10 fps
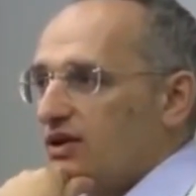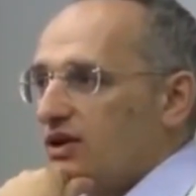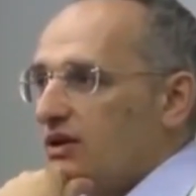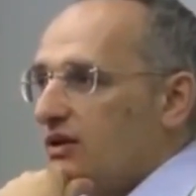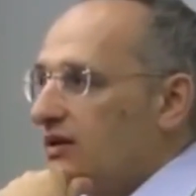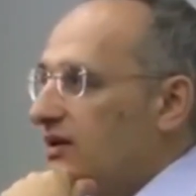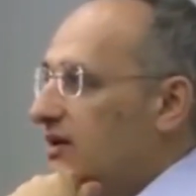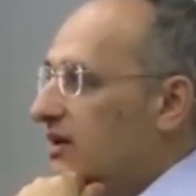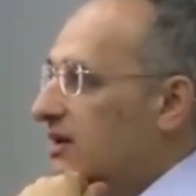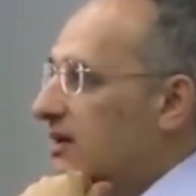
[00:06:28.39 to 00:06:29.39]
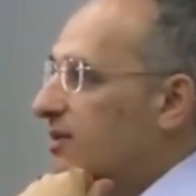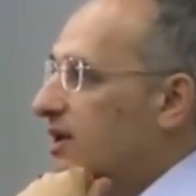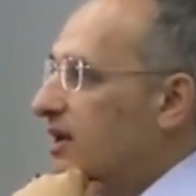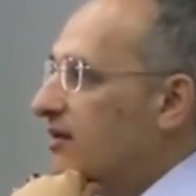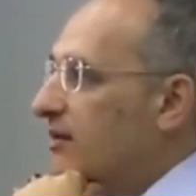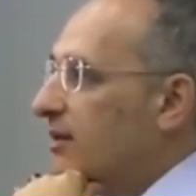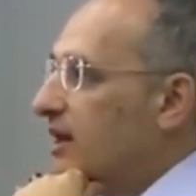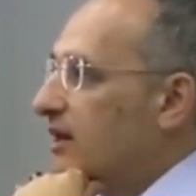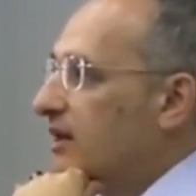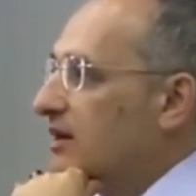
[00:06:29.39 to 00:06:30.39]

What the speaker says: Who here has lived in the West or in America?